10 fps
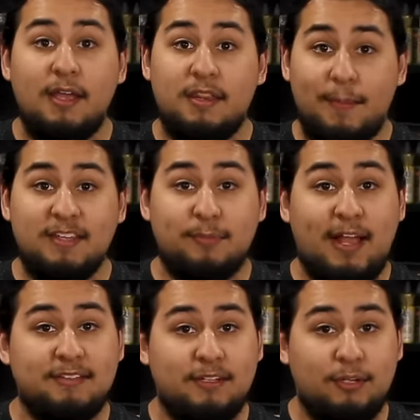The best
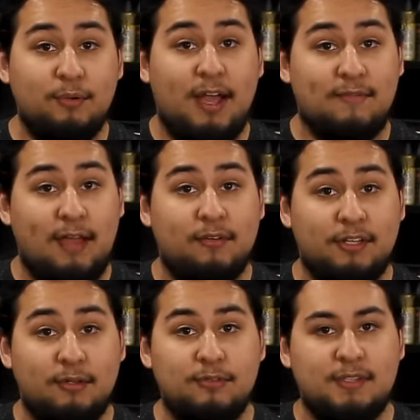plastic glue I've ever
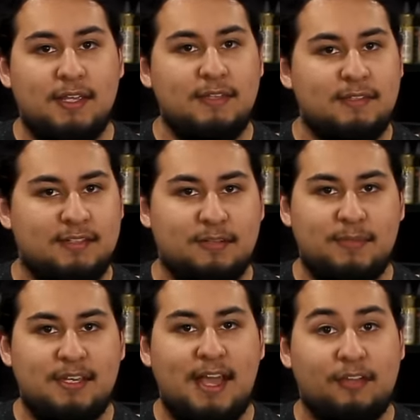used is
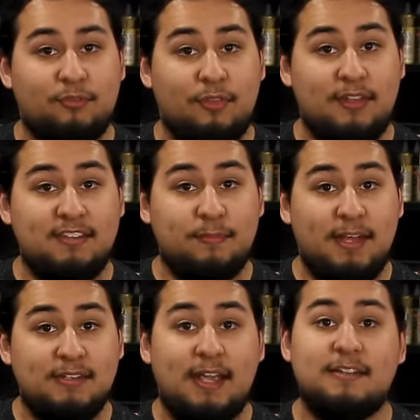Tamiya Extra Thin
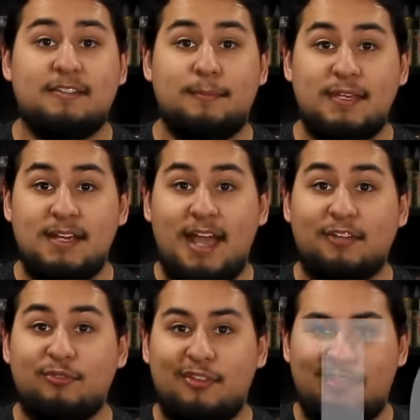Cement and Tamiya
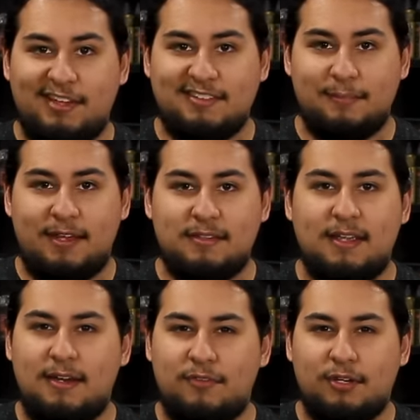Extra Thick Cement.
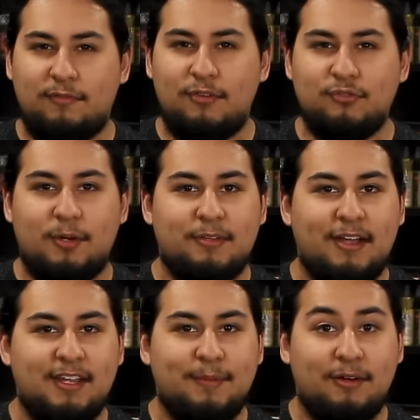And if you're confused what I'm
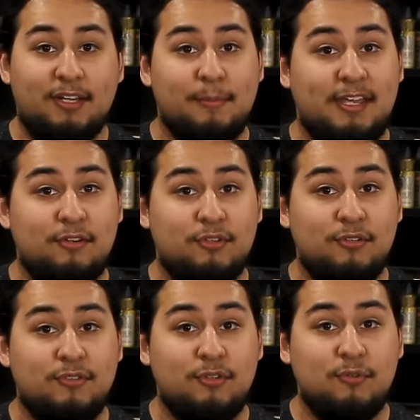talking about, let me
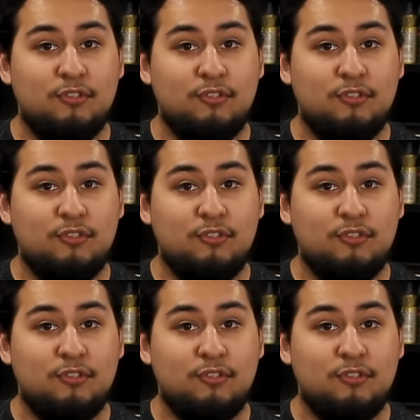introduce you